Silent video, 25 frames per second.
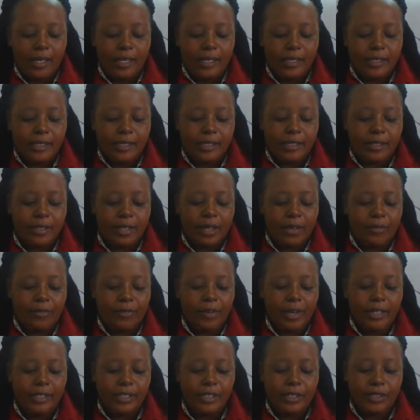It's the
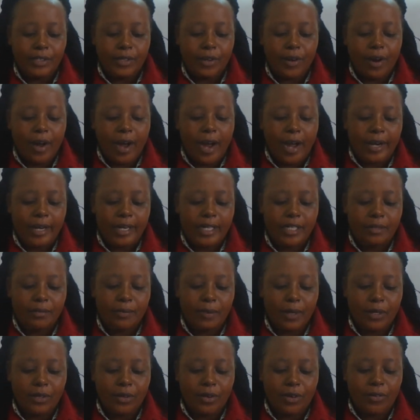vertical
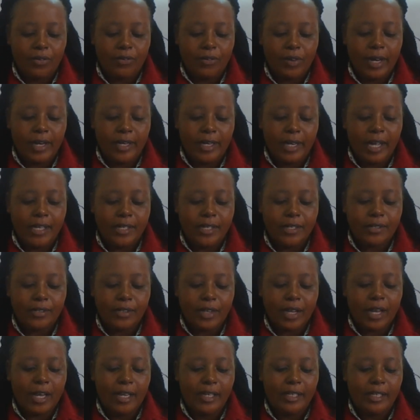arrangement of various
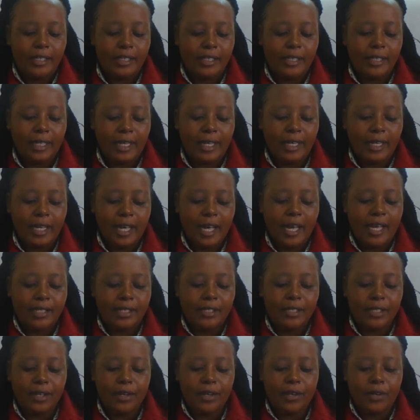soil
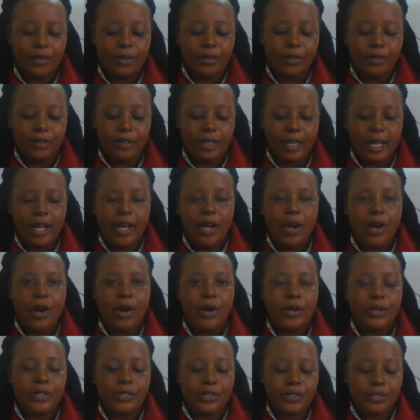layers or
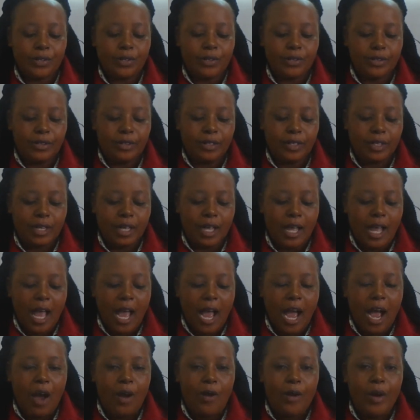horizon.
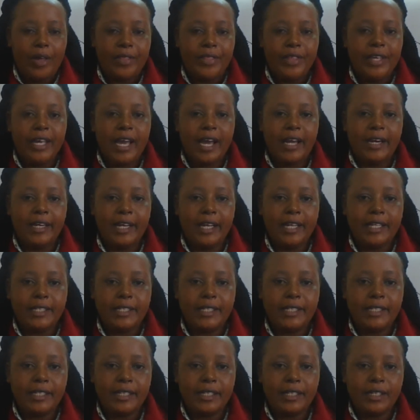How are they
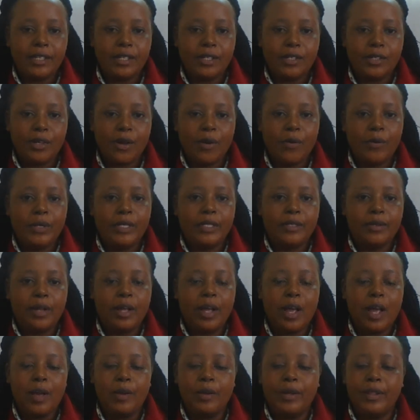arranged? So
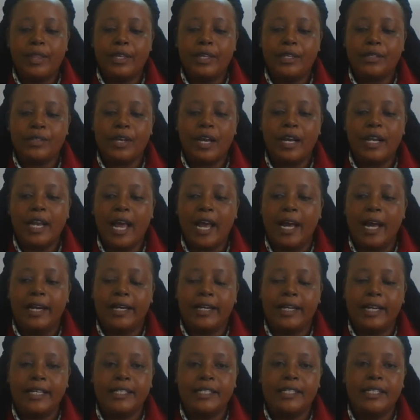the soil are
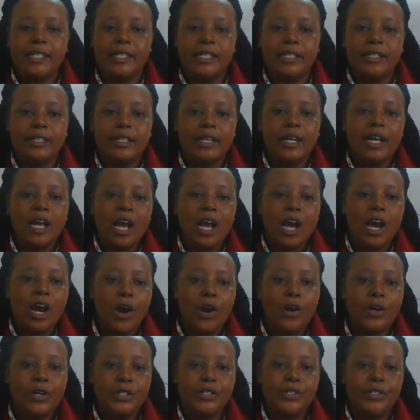arranged in
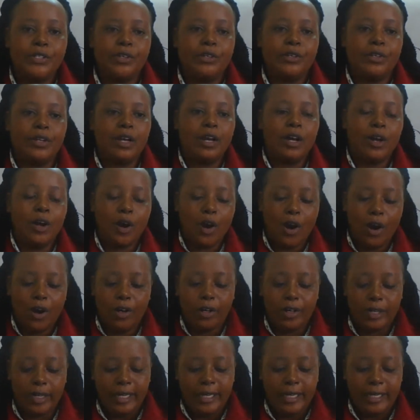horizon
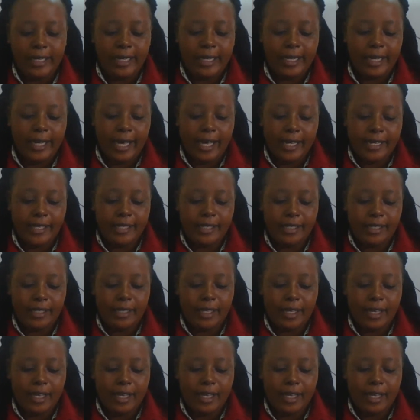or layers.